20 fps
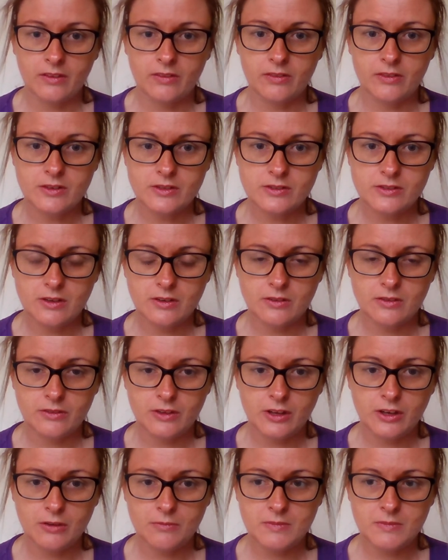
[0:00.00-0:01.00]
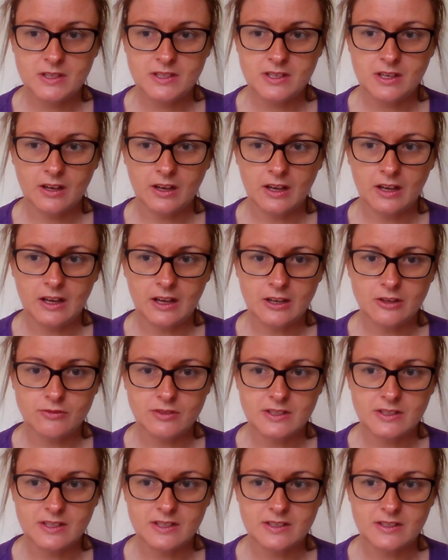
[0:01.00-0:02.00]
the human circulatory
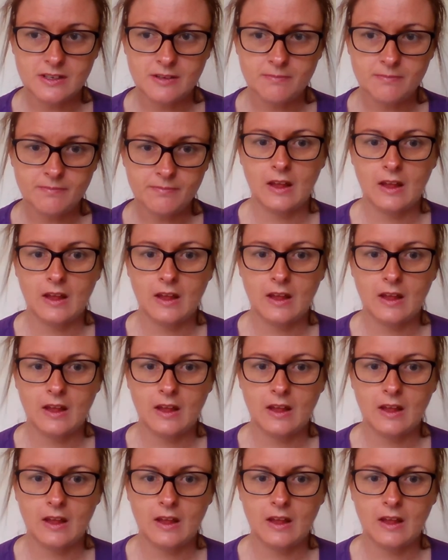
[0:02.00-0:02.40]
system